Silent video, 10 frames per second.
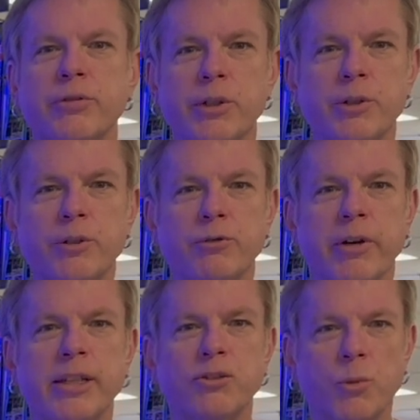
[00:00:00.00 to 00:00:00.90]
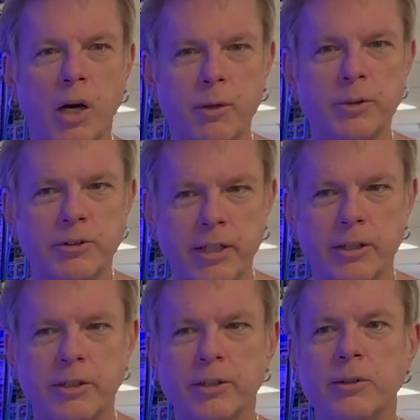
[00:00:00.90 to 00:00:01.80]
food. Francois will
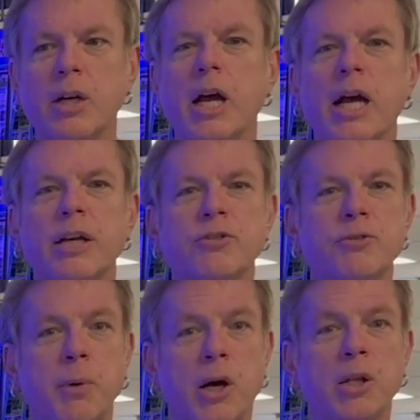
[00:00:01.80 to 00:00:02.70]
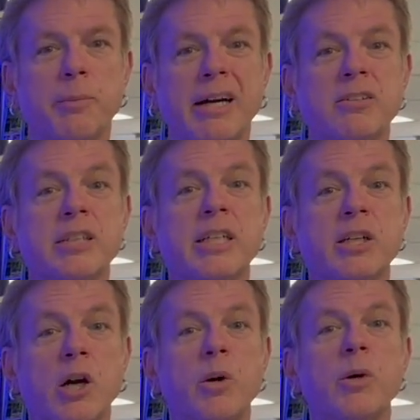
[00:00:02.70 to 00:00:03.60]
tell you a small amount
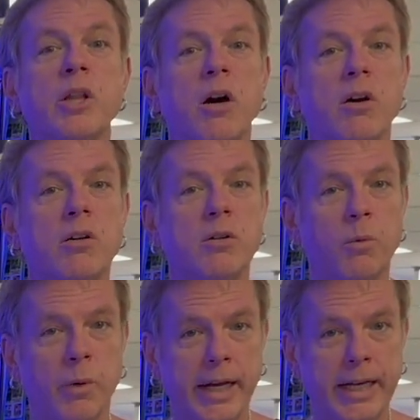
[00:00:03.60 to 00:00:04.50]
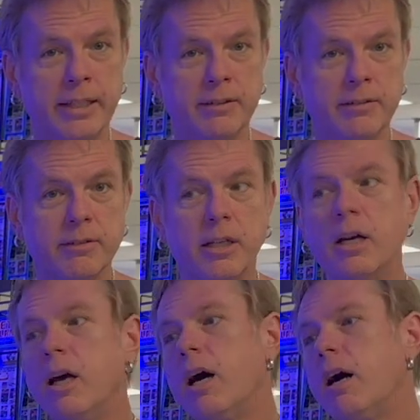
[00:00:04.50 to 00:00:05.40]
can go a long ways.
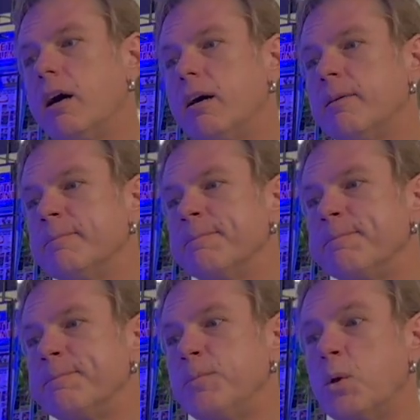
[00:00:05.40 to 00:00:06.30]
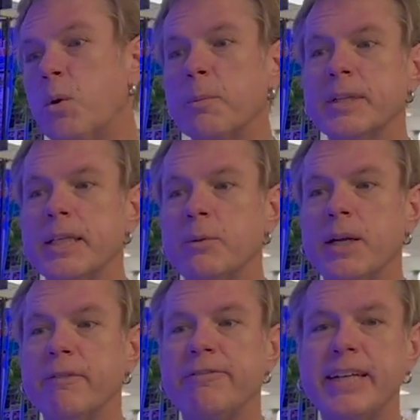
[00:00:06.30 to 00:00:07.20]
Normally
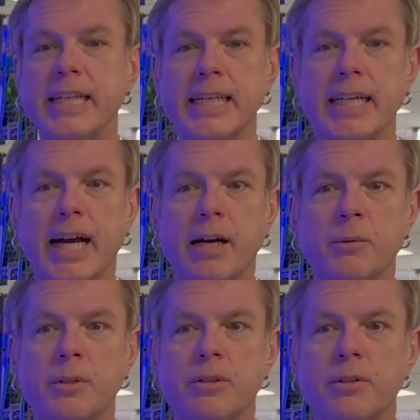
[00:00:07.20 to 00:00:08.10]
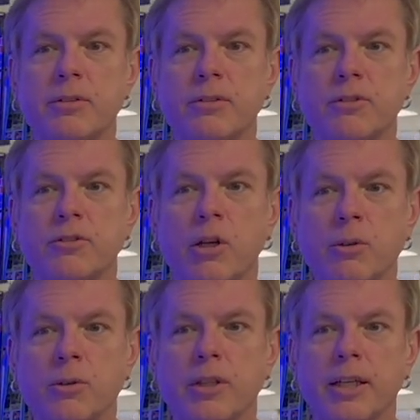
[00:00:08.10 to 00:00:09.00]
when feeding, I will
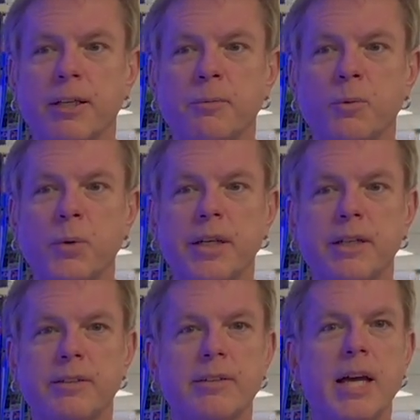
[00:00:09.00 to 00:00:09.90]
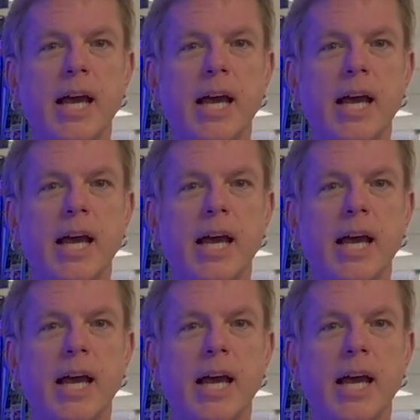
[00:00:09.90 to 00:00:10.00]
soak them with